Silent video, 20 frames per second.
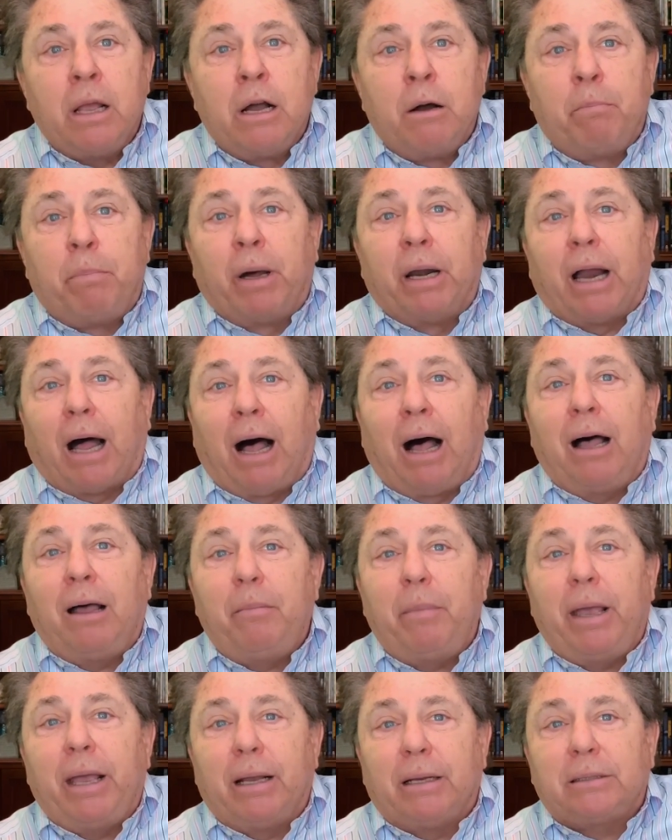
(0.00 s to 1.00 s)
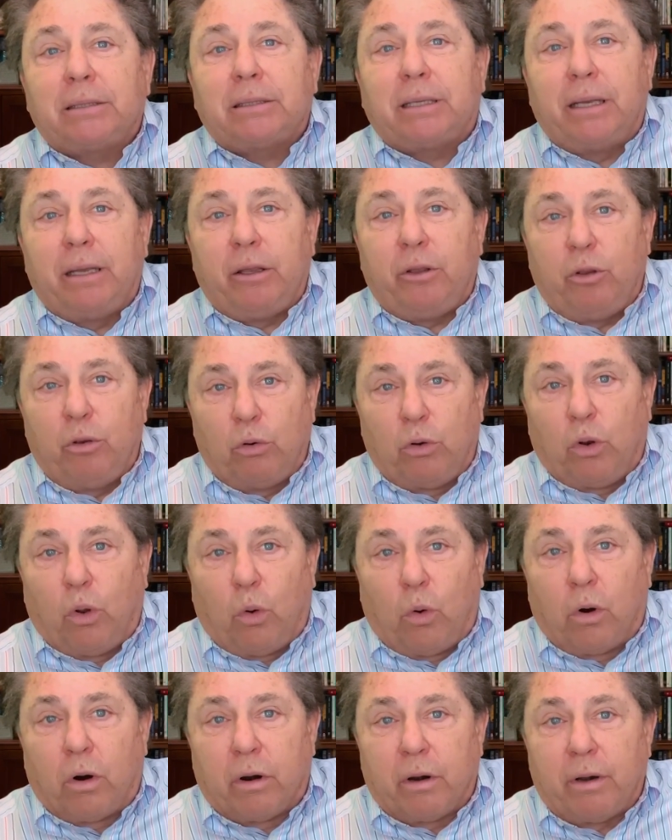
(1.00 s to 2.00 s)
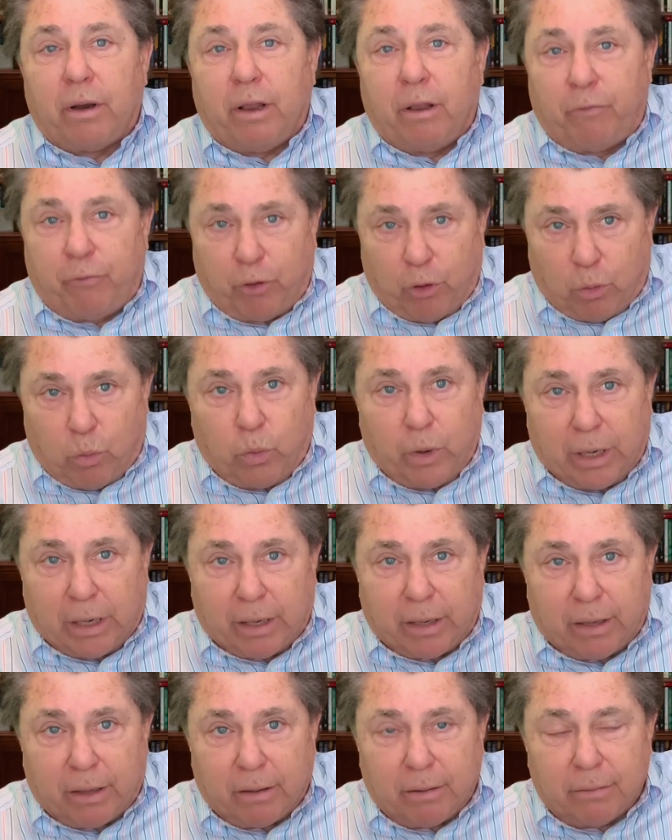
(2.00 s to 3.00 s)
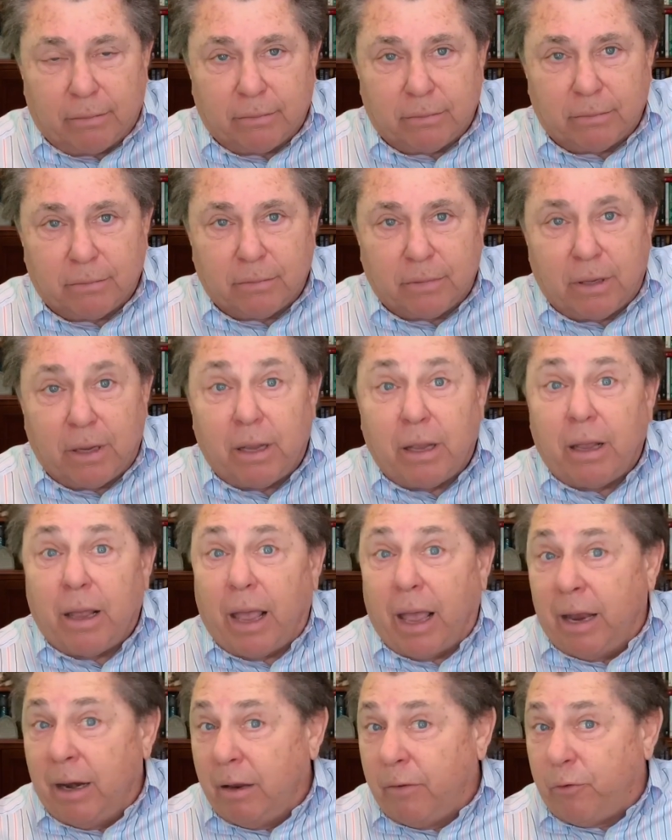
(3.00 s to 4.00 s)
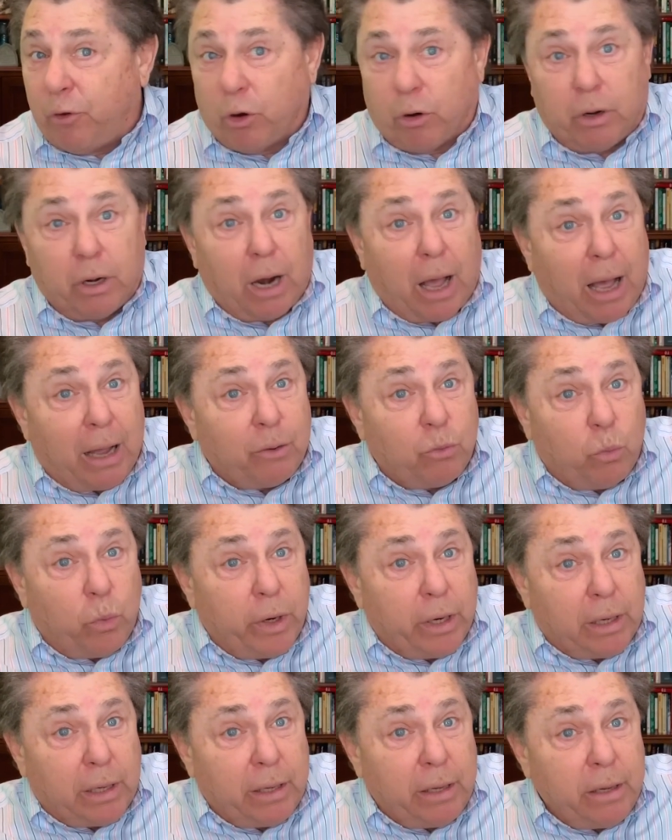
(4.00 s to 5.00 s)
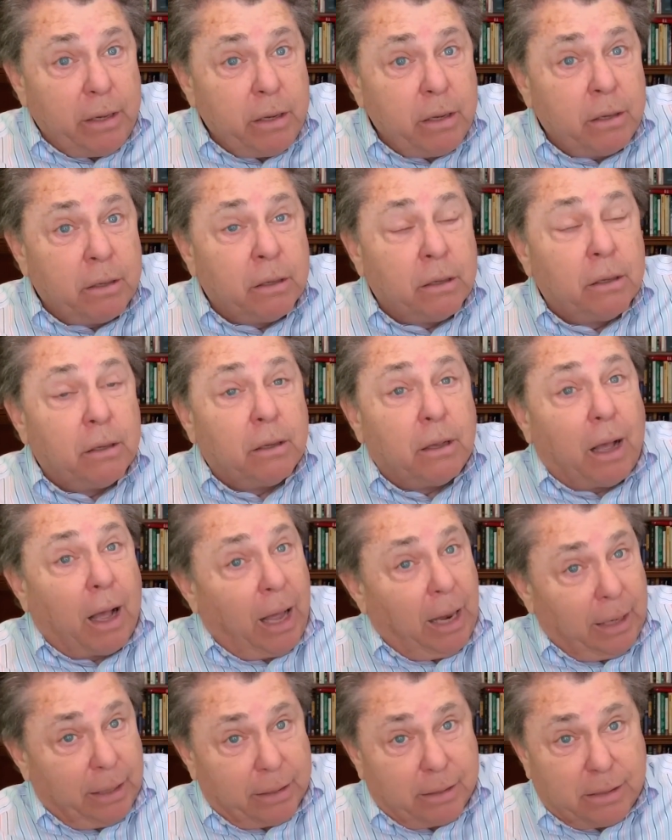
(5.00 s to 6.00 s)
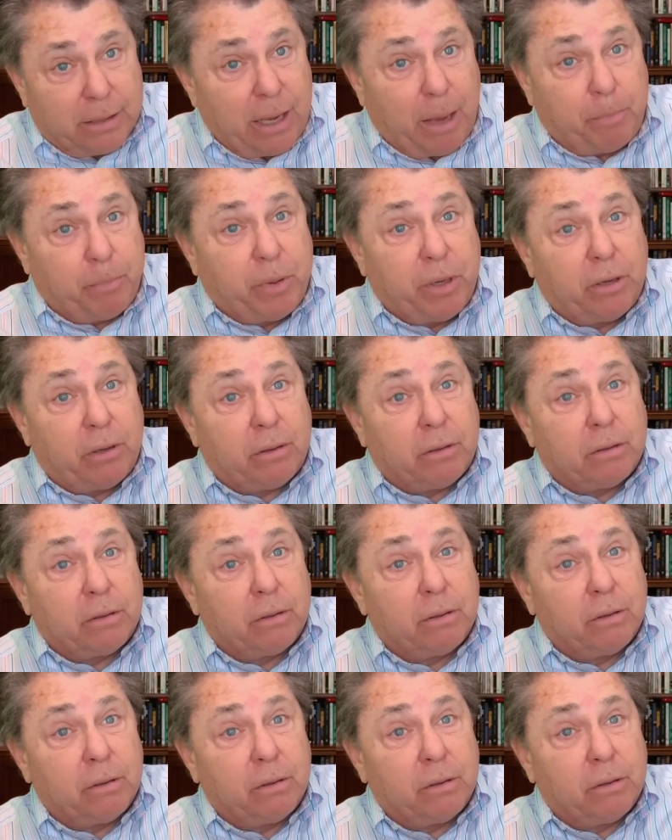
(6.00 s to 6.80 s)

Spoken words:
But I'm asking you, Lord, if you're willing. And if you're not willing, I'll accept it.